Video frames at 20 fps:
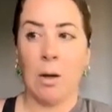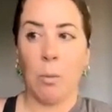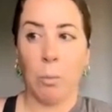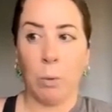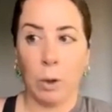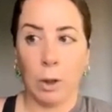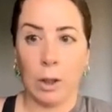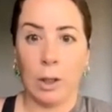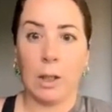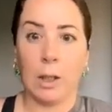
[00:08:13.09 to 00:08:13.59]

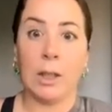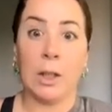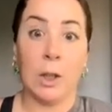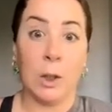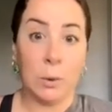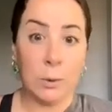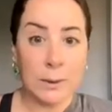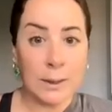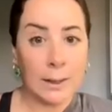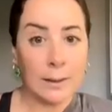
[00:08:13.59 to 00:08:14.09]
were
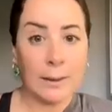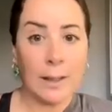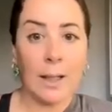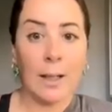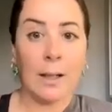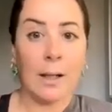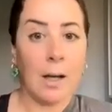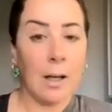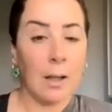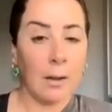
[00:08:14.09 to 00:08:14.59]
using
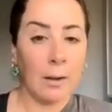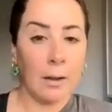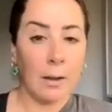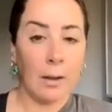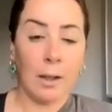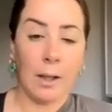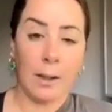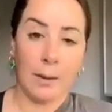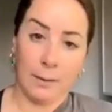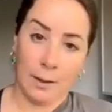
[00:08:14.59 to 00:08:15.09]
that color
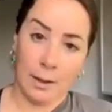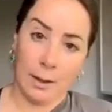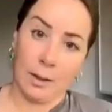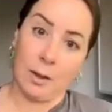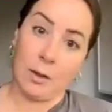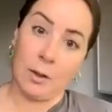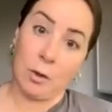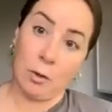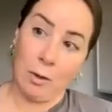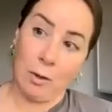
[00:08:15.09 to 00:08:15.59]
in
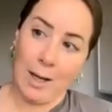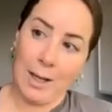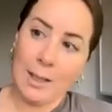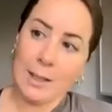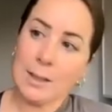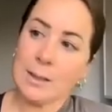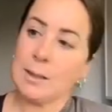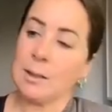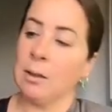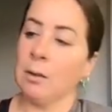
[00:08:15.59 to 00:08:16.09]
their
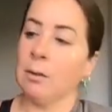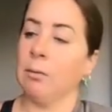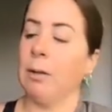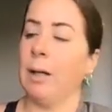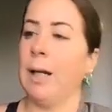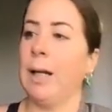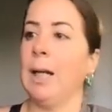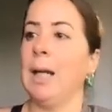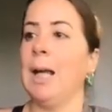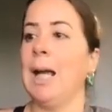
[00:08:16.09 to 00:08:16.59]
dress,
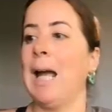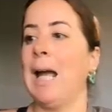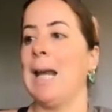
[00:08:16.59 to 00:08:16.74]
right?